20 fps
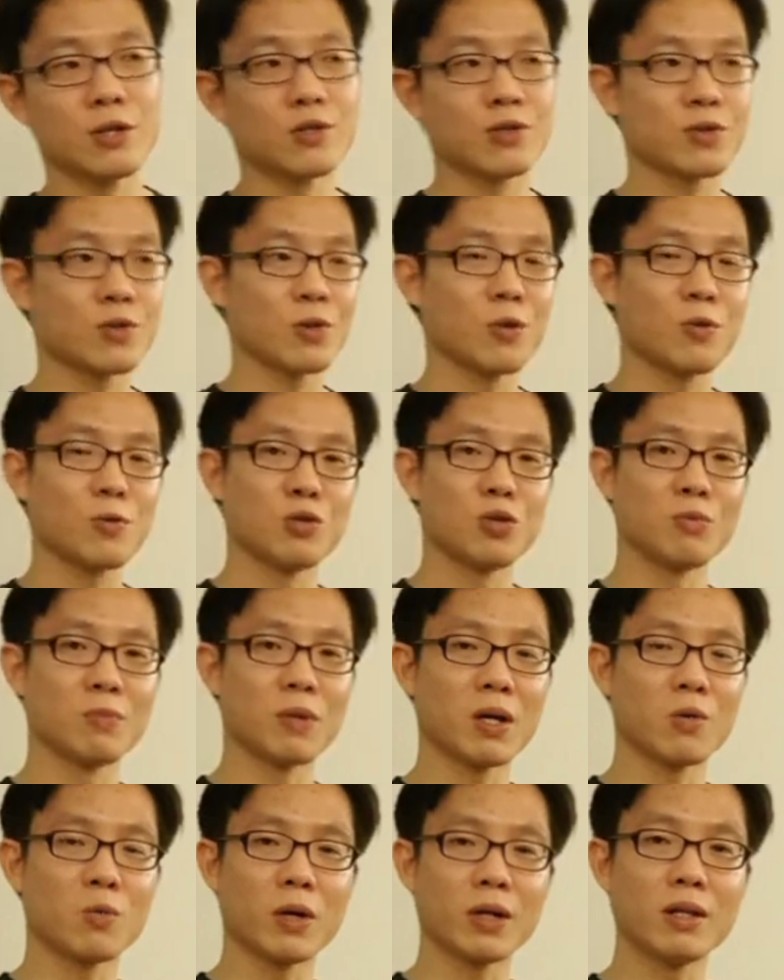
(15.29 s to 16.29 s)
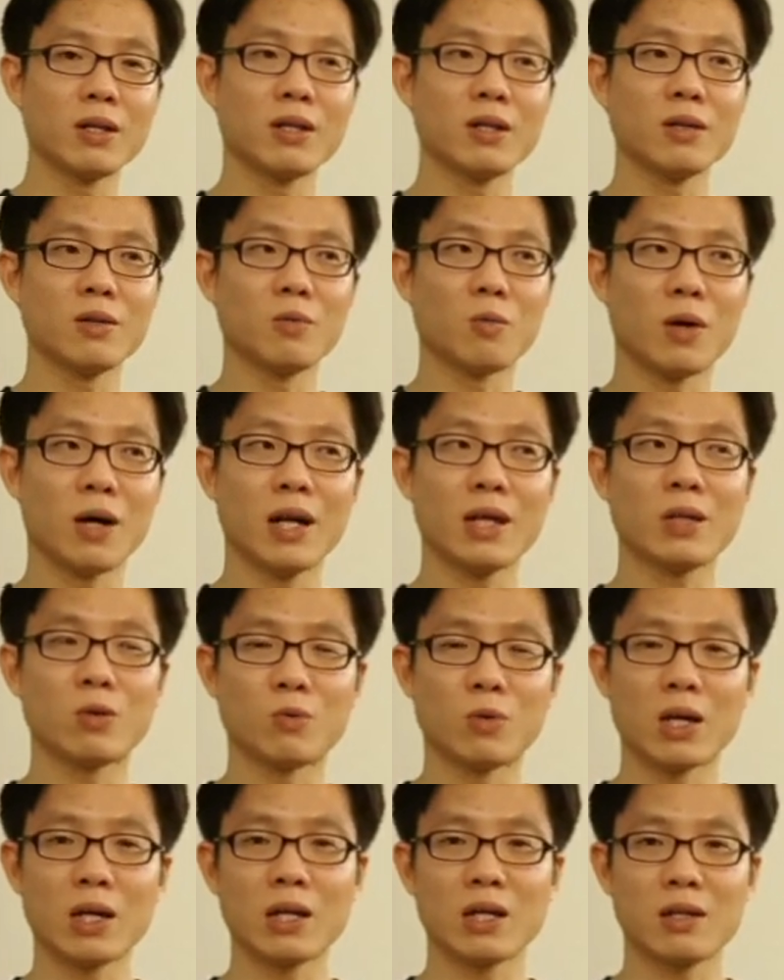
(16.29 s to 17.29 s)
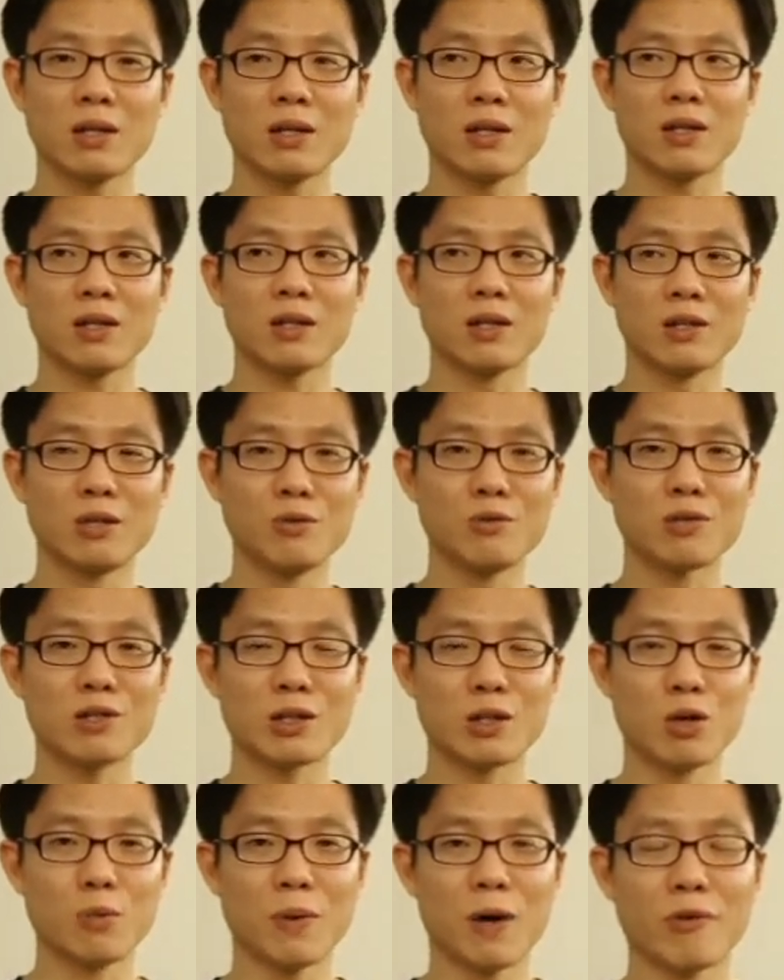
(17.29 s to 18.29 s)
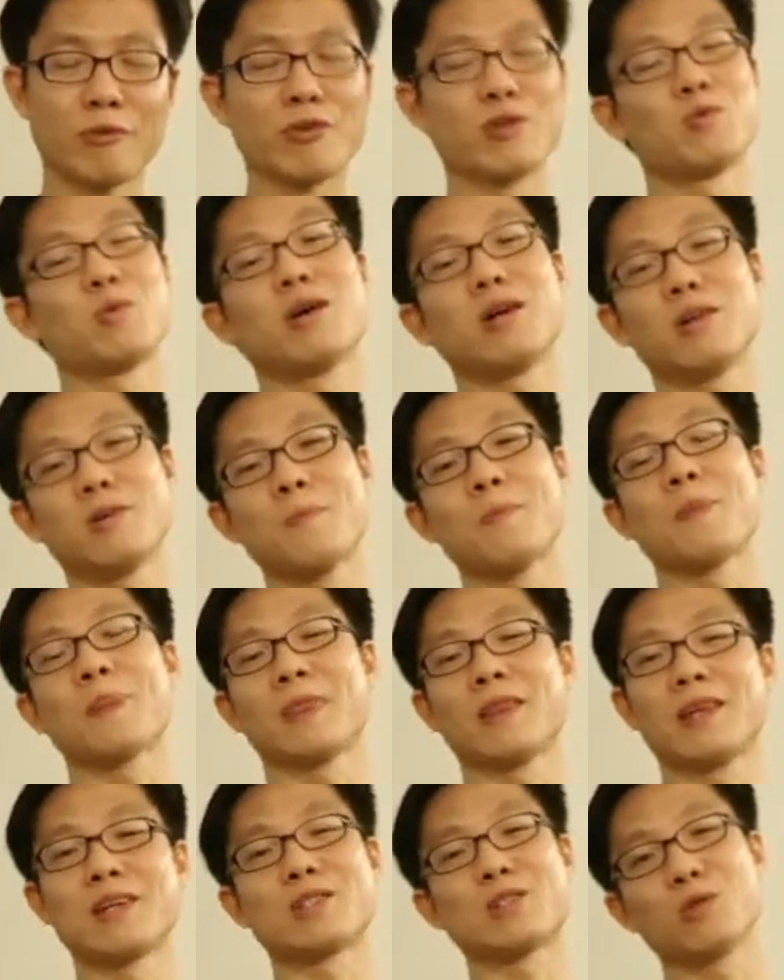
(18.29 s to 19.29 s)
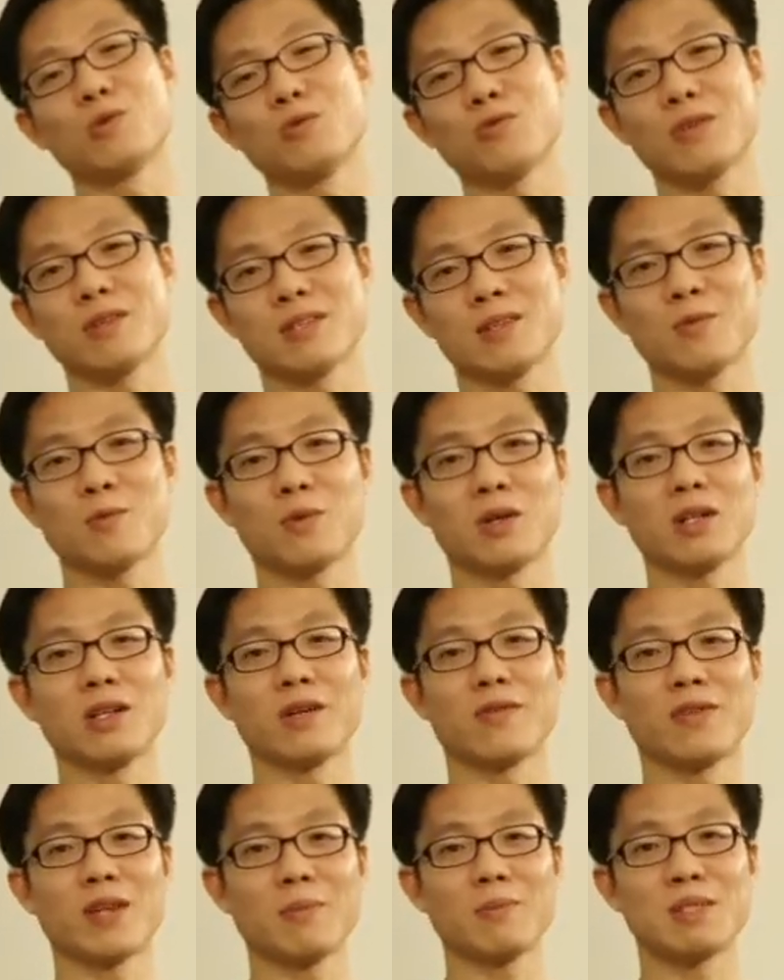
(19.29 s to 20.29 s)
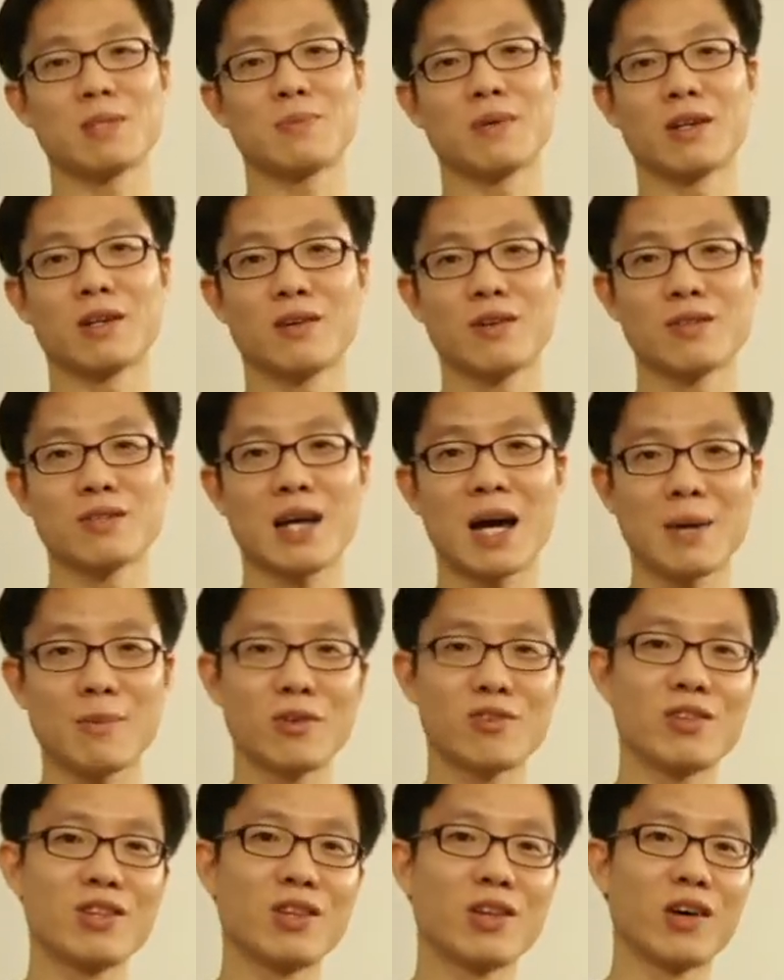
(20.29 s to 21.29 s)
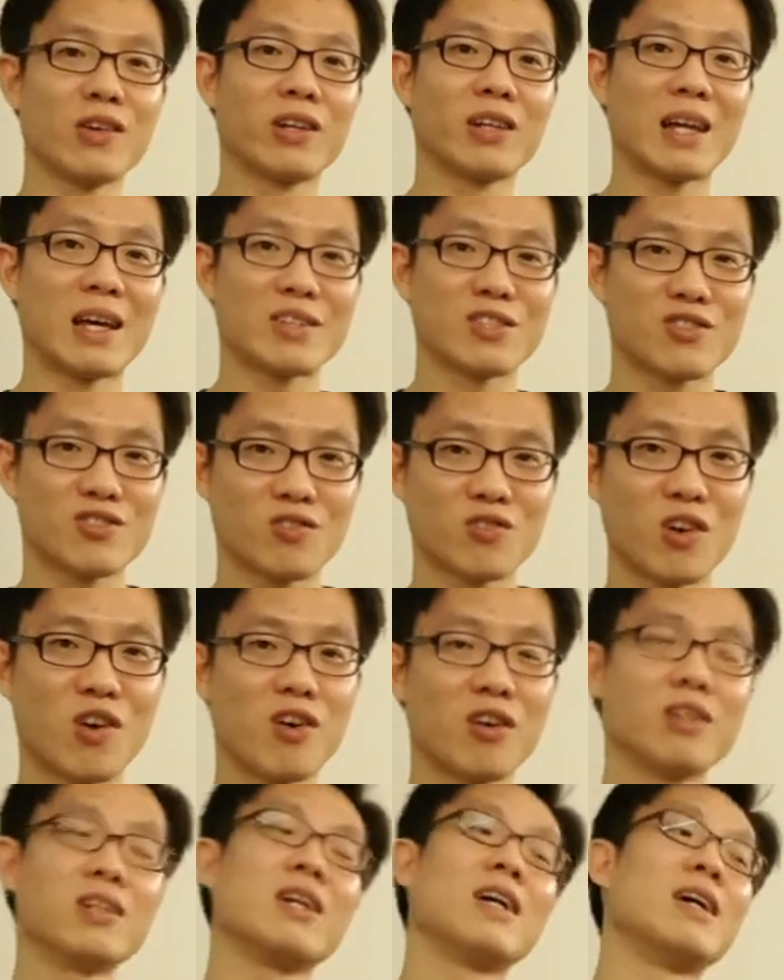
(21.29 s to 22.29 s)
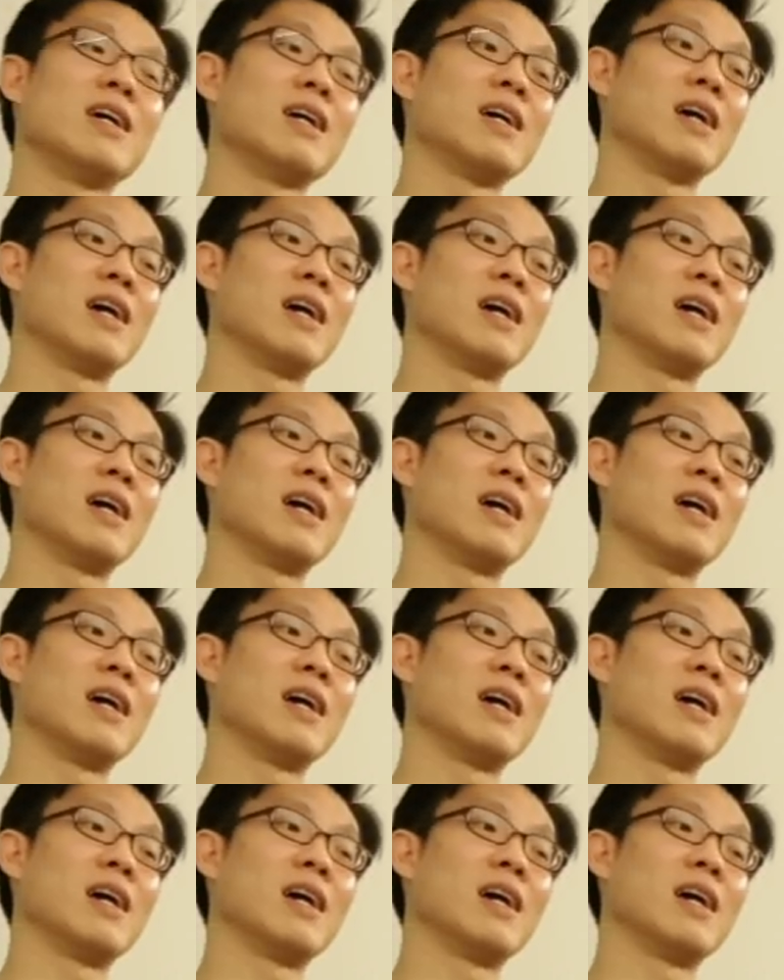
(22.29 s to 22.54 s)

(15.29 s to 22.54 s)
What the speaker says: So you might wonder, why do I use low poundage? Well, there's two reasons. One of them is because I'm actually not that strong.